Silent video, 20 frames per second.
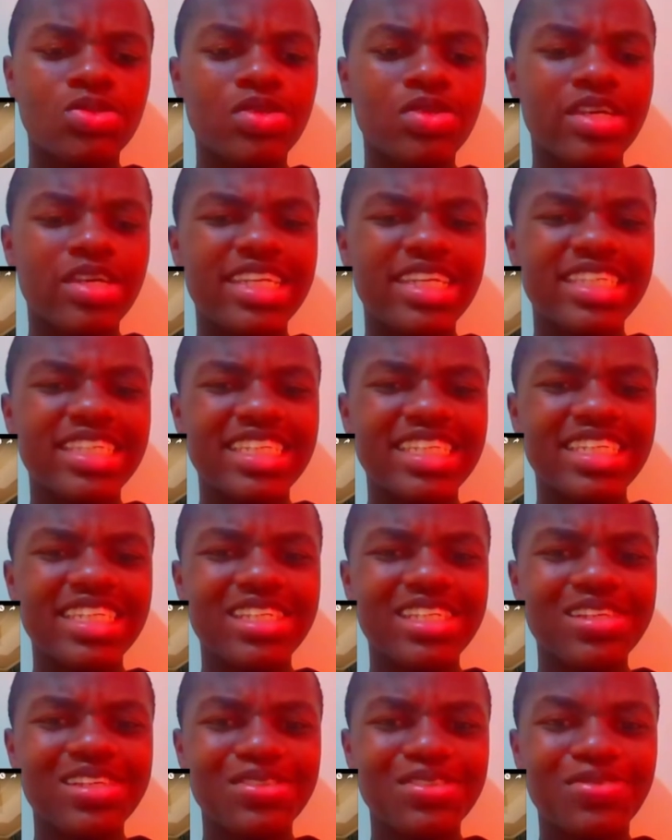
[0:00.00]
Wait, is this
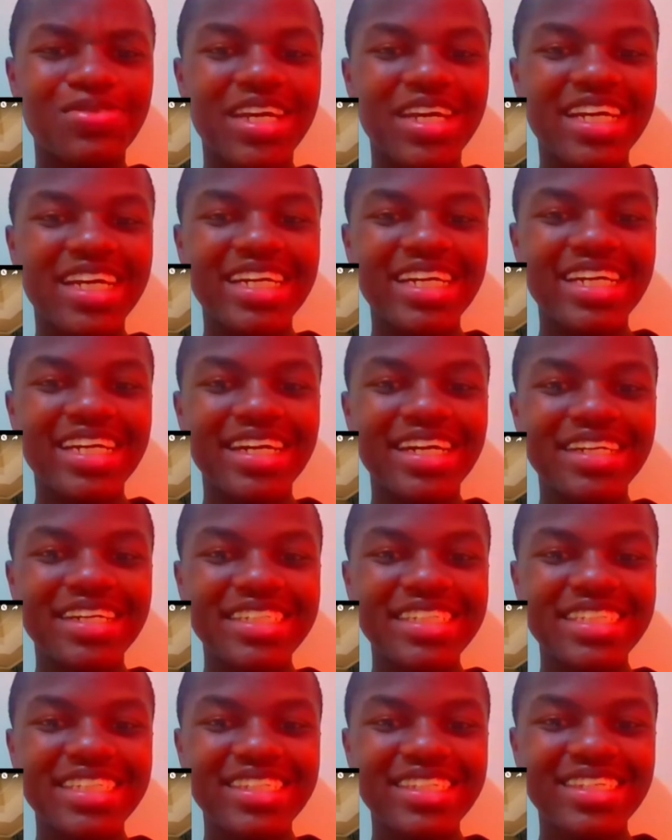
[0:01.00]
those big
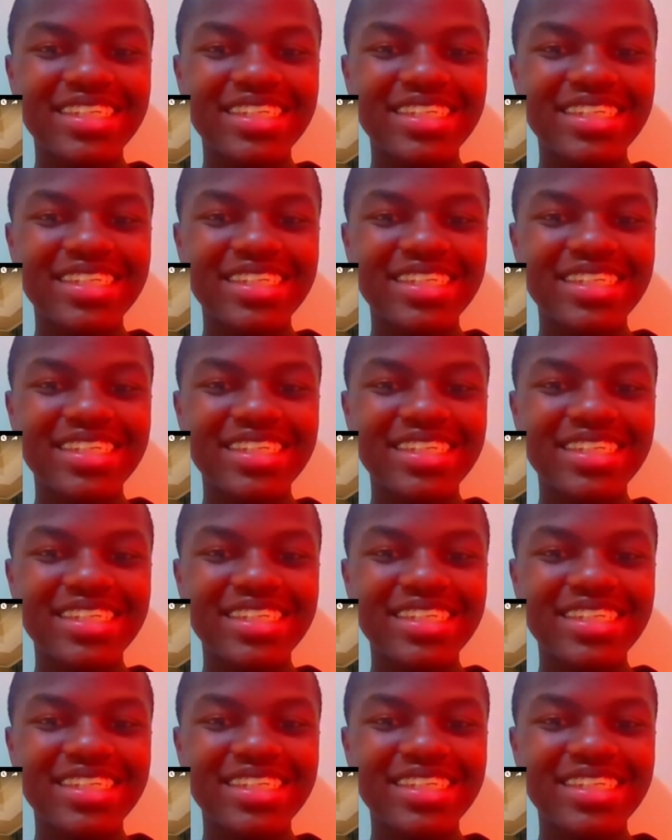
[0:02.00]
girls?